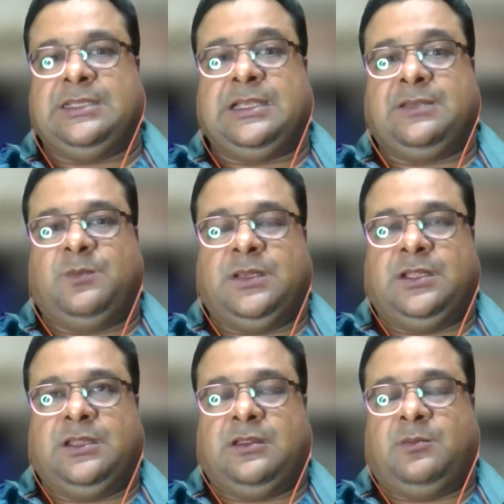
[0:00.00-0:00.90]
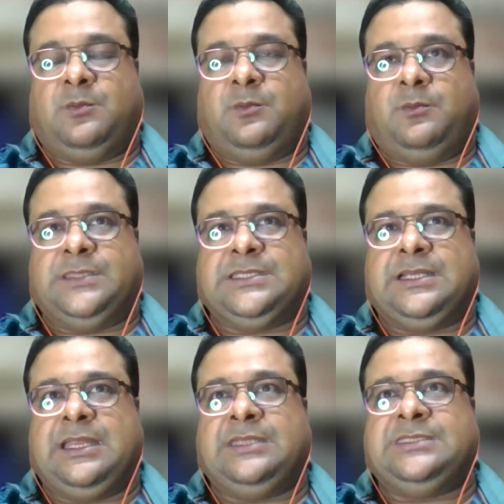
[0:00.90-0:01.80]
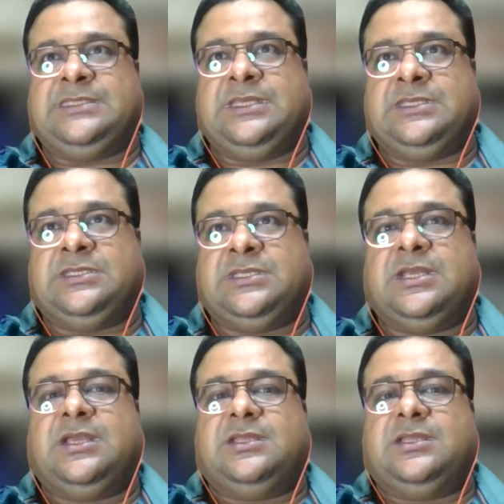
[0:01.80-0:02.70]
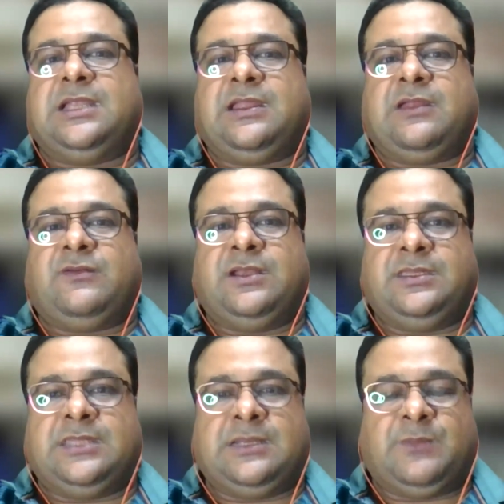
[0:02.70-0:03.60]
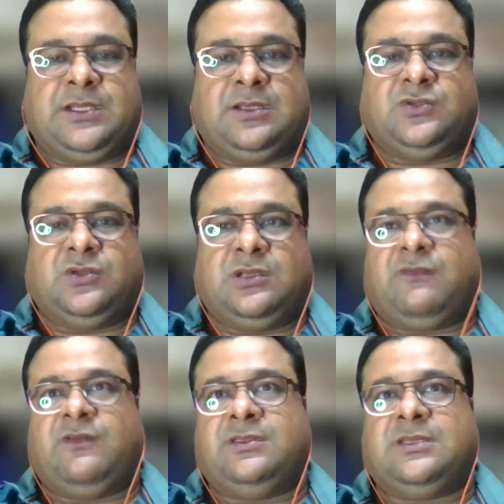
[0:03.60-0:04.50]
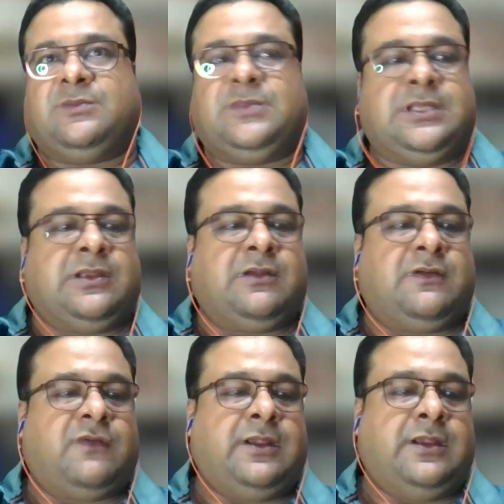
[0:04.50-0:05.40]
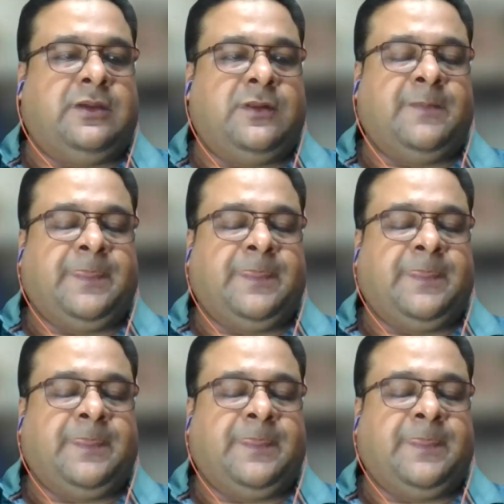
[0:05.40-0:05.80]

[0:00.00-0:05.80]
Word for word: That uh, um, basically any change that you have done in that particular geography is something that you have to find out.